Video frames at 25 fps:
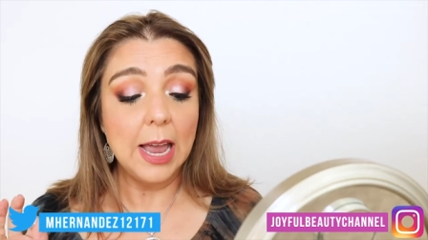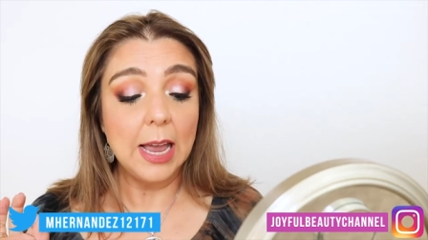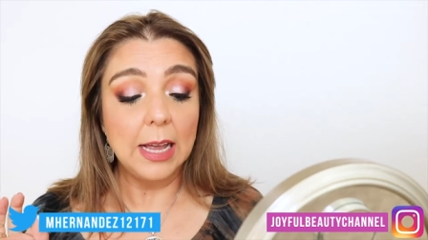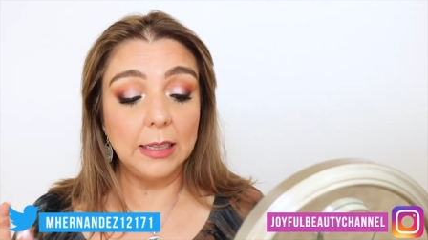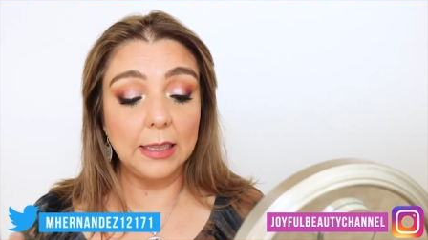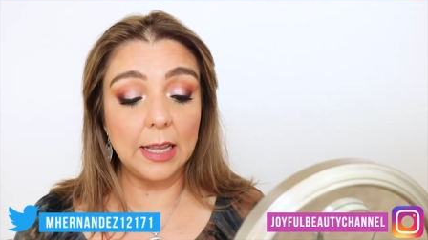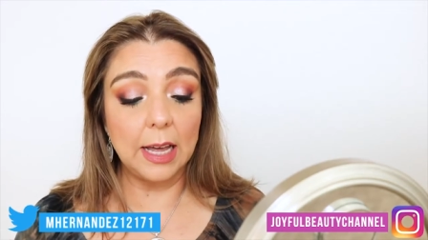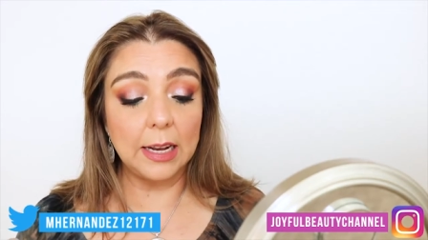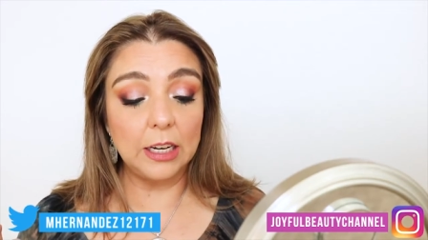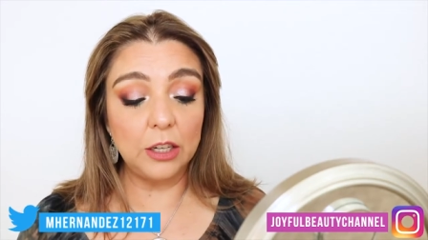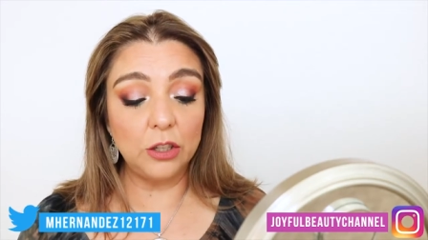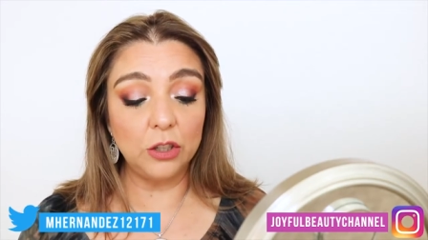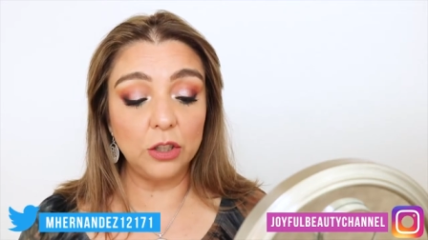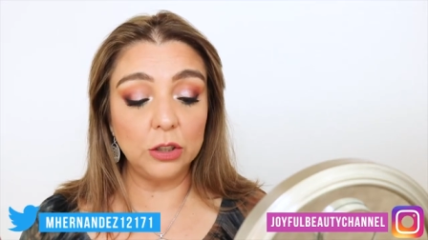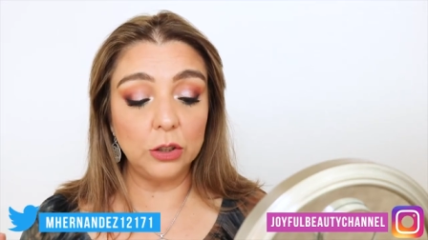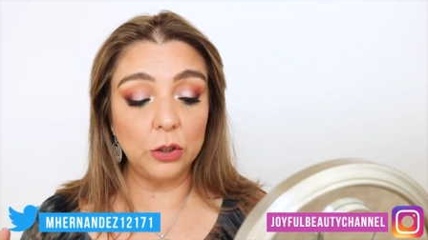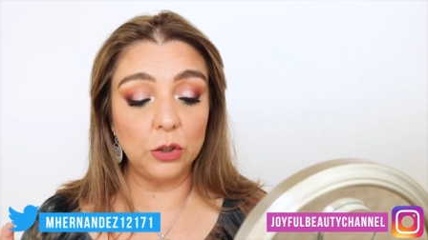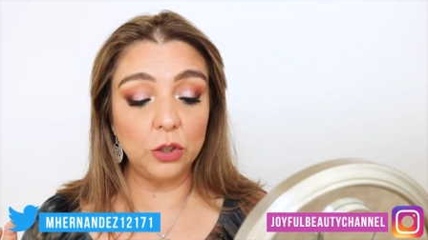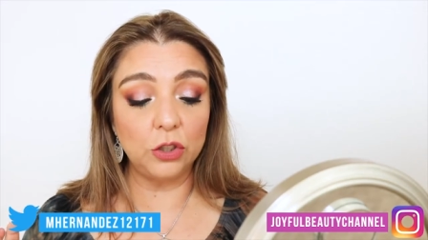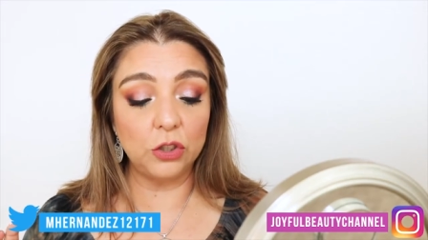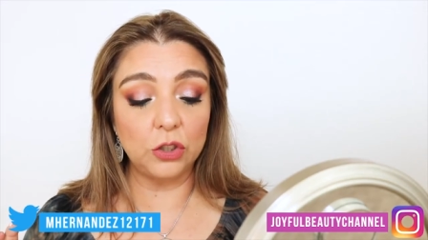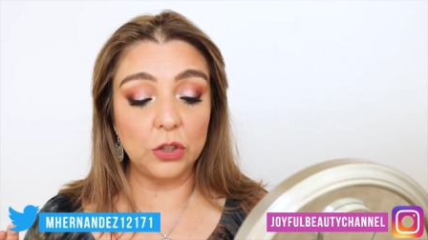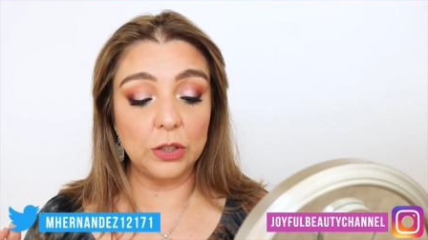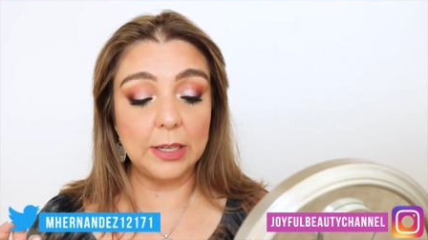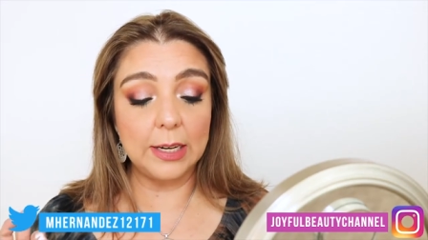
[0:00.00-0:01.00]
Light
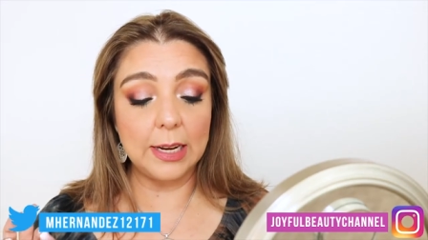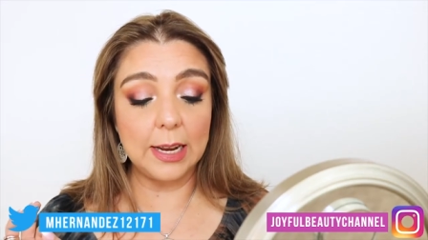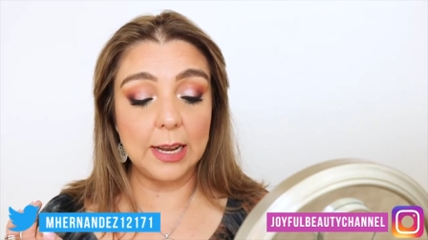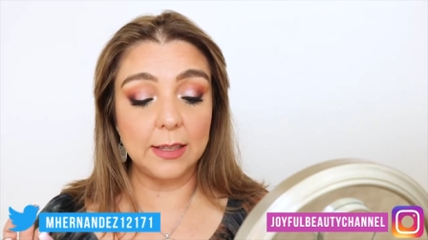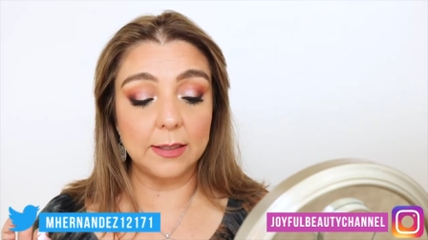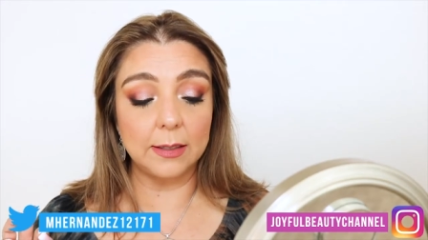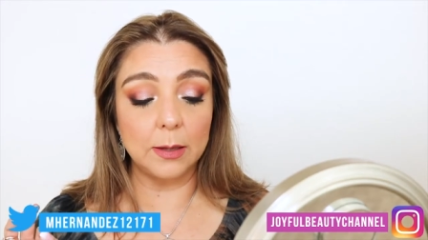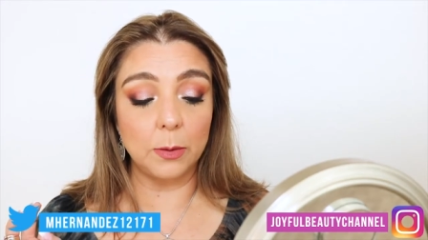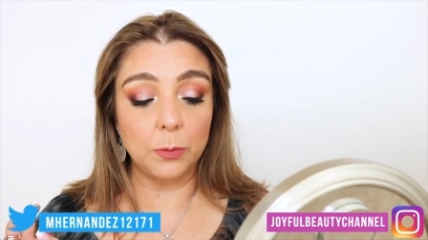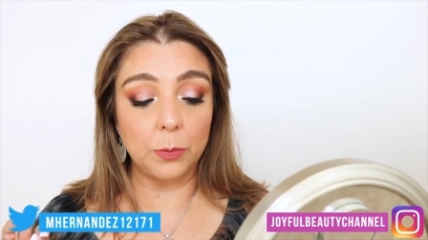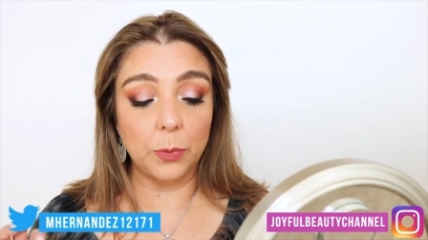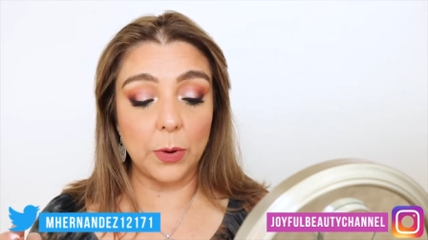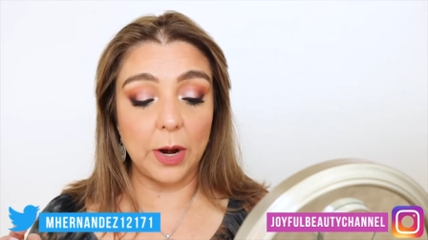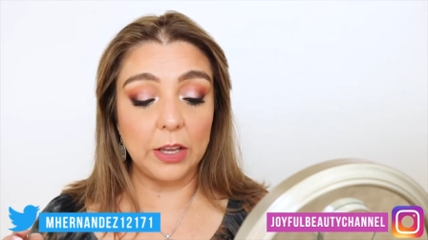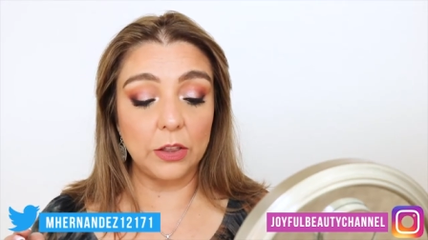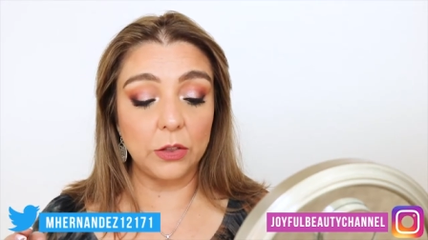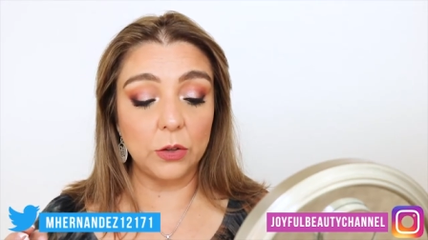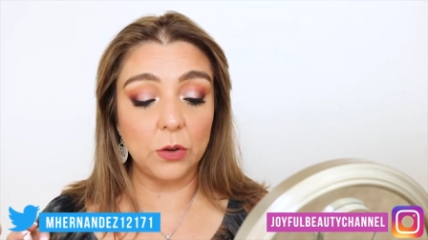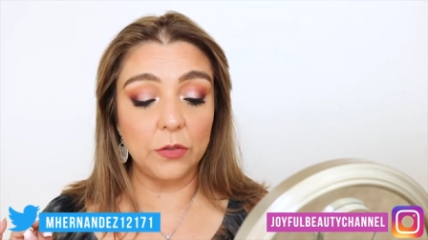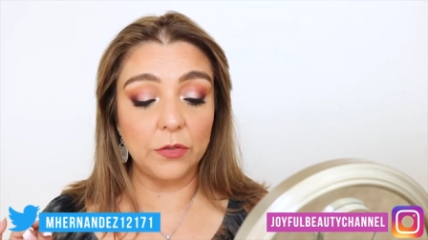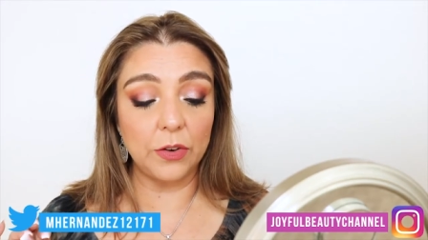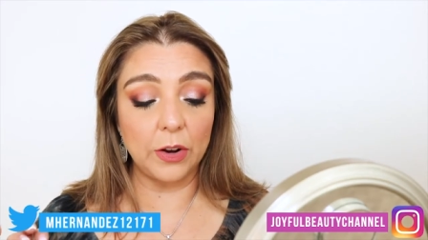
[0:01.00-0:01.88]
illusion is a breakthrough